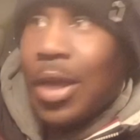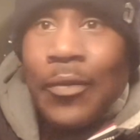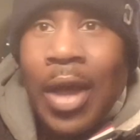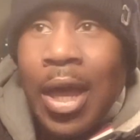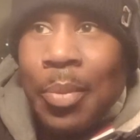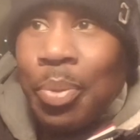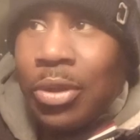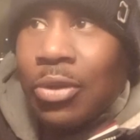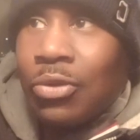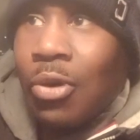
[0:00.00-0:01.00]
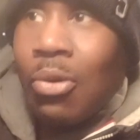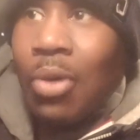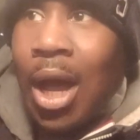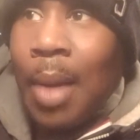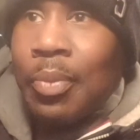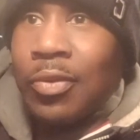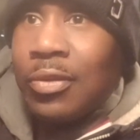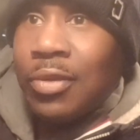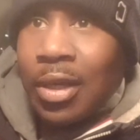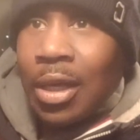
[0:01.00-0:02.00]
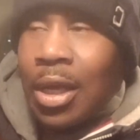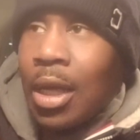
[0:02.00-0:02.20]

if I had to put the total opposite ticket,